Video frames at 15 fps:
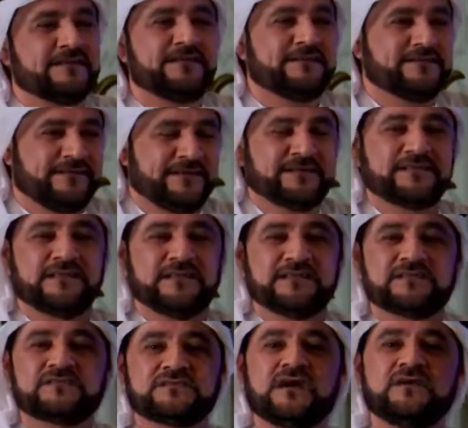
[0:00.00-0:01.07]

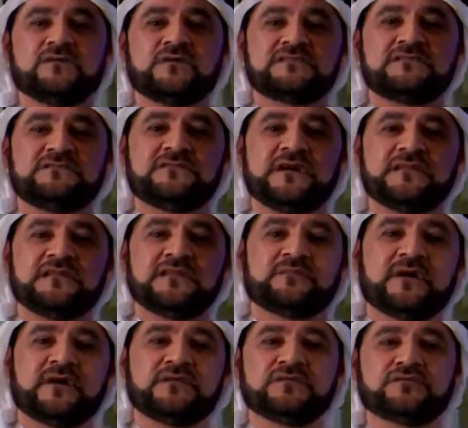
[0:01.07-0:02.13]
Excellent. So I was invited
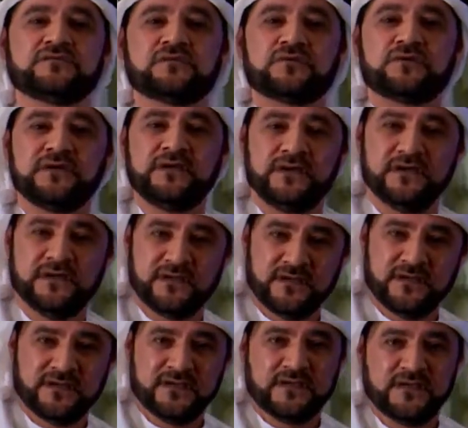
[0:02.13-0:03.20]
by Dr. Roy.
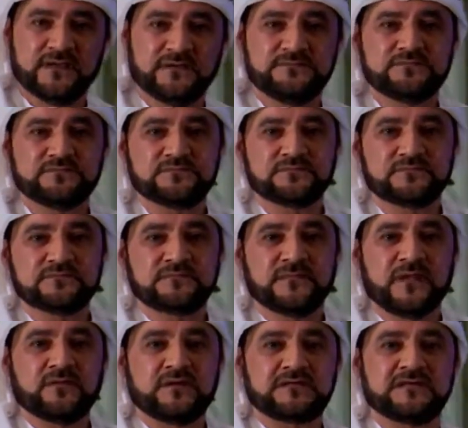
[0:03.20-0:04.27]

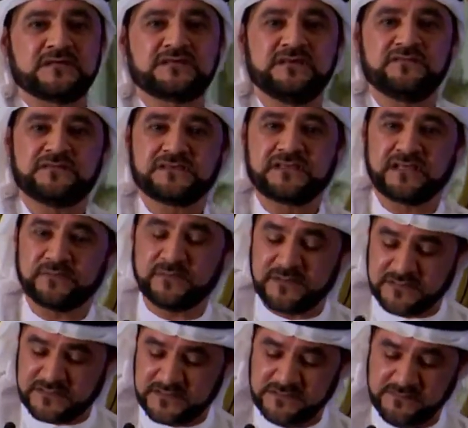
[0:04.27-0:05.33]
He was the chief state
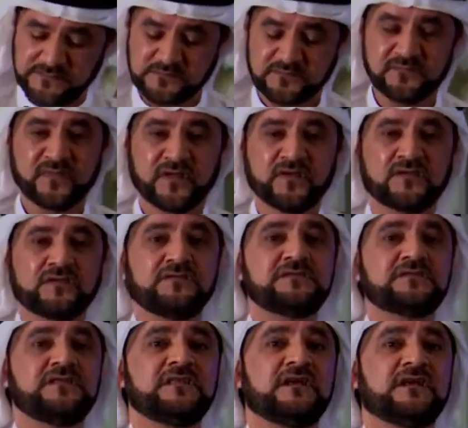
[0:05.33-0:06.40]
minister to
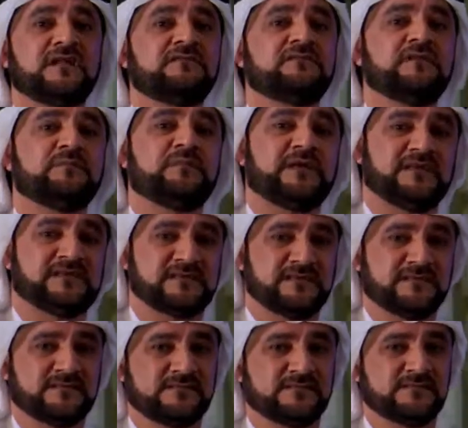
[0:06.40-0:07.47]
visit their lovely place.
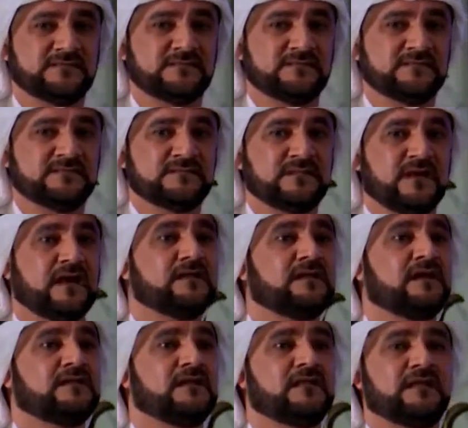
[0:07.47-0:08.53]
And
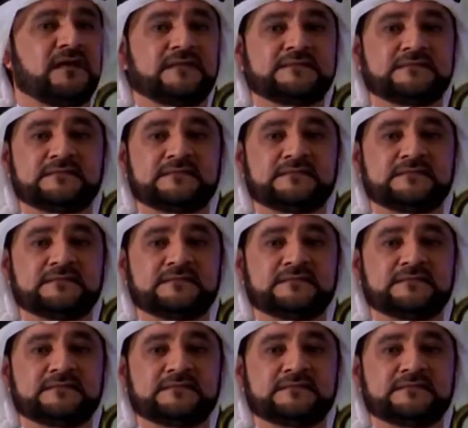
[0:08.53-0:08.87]
I did that.